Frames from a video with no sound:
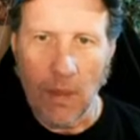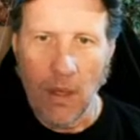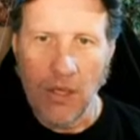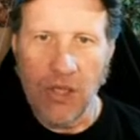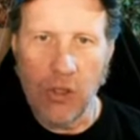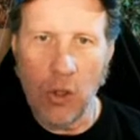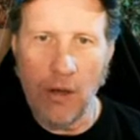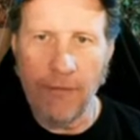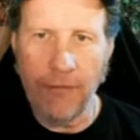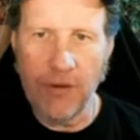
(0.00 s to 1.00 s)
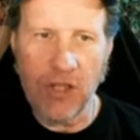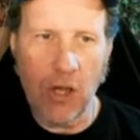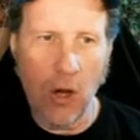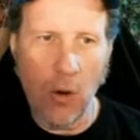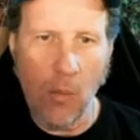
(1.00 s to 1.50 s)
Senor
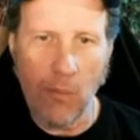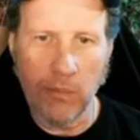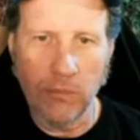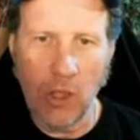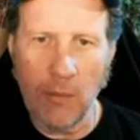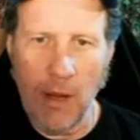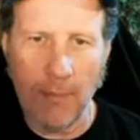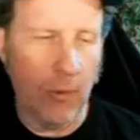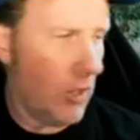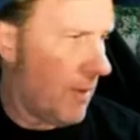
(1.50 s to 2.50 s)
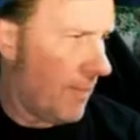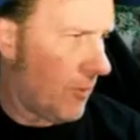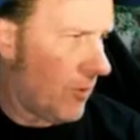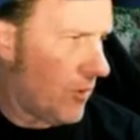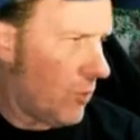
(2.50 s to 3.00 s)
Frisco. Look him up. Look him up.
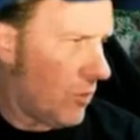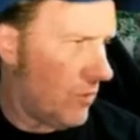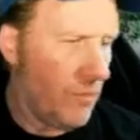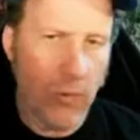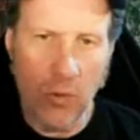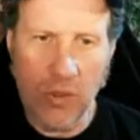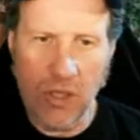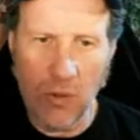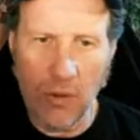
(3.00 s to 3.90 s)
Go to the Google. Who's Senor